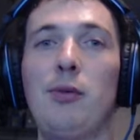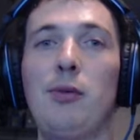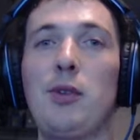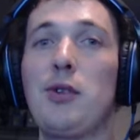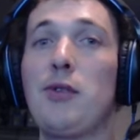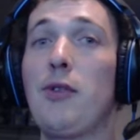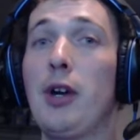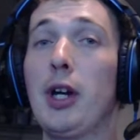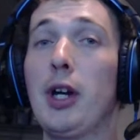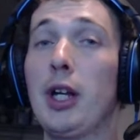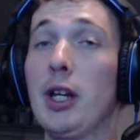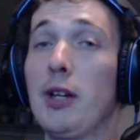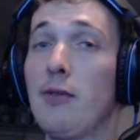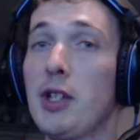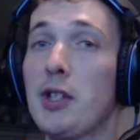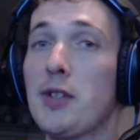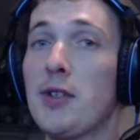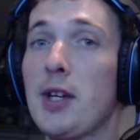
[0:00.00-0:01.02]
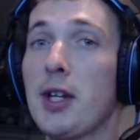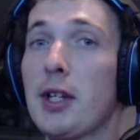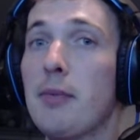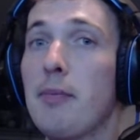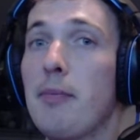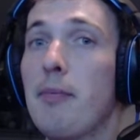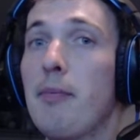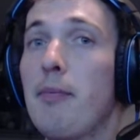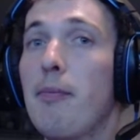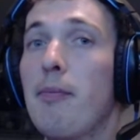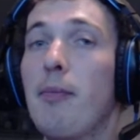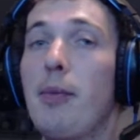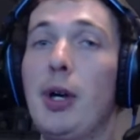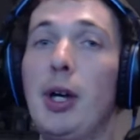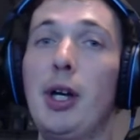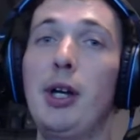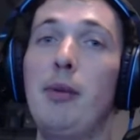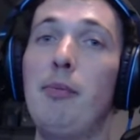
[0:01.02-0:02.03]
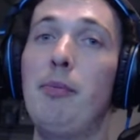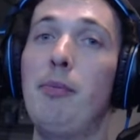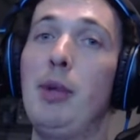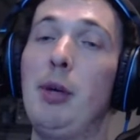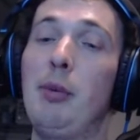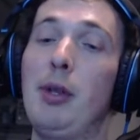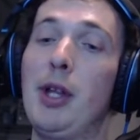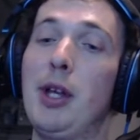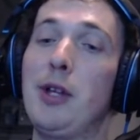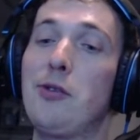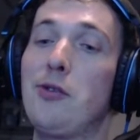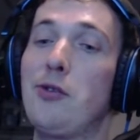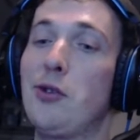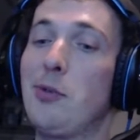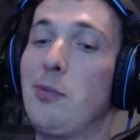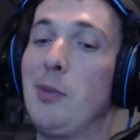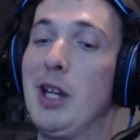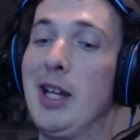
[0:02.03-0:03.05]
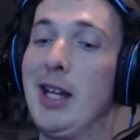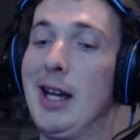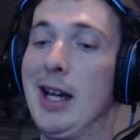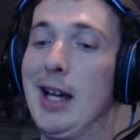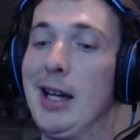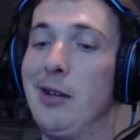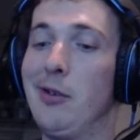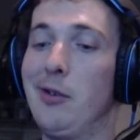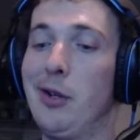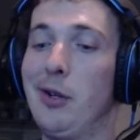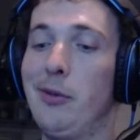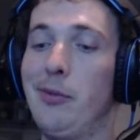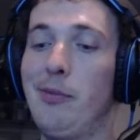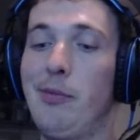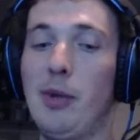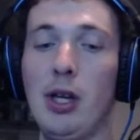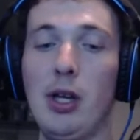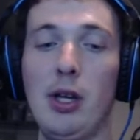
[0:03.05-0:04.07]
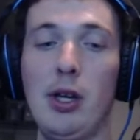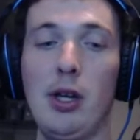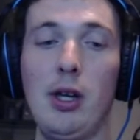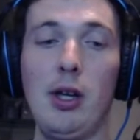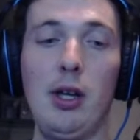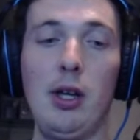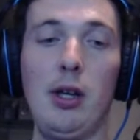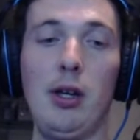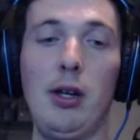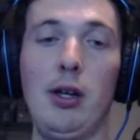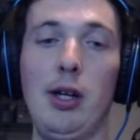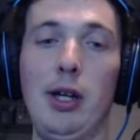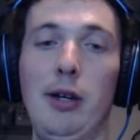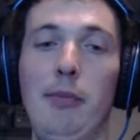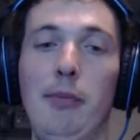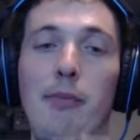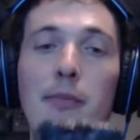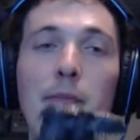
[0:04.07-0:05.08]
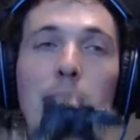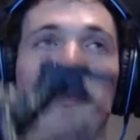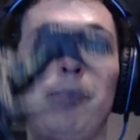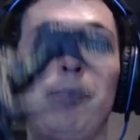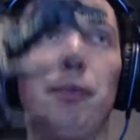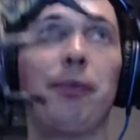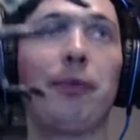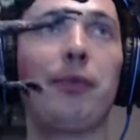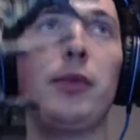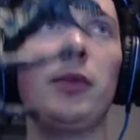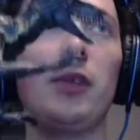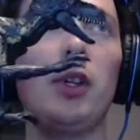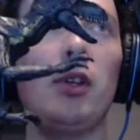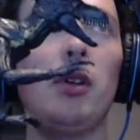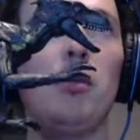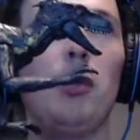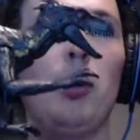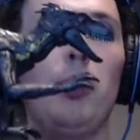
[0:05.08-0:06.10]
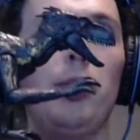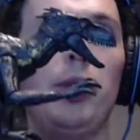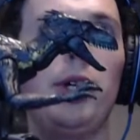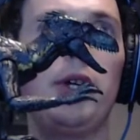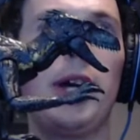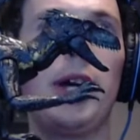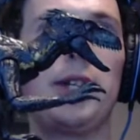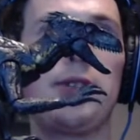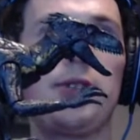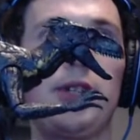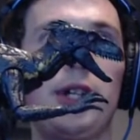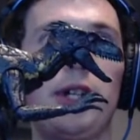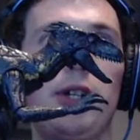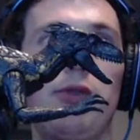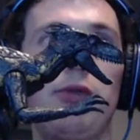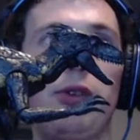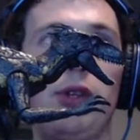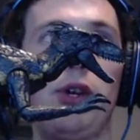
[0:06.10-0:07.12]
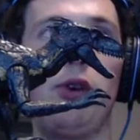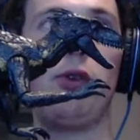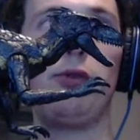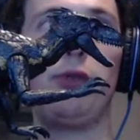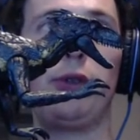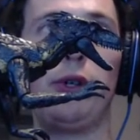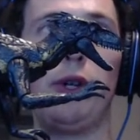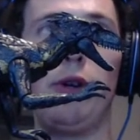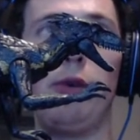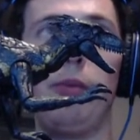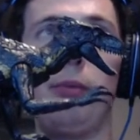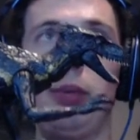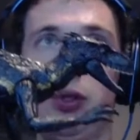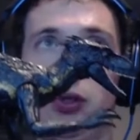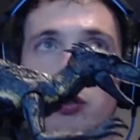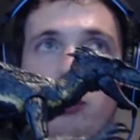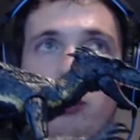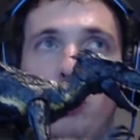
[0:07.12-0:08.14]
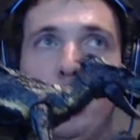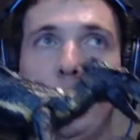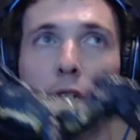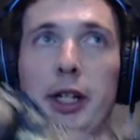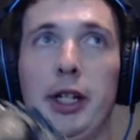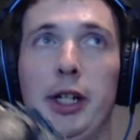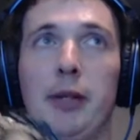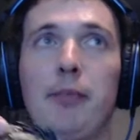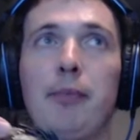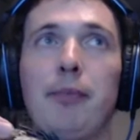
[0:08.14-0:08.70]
was very convincing, but maybe that's just me. I don't know. Um, but what do you guys think of the overall build quality?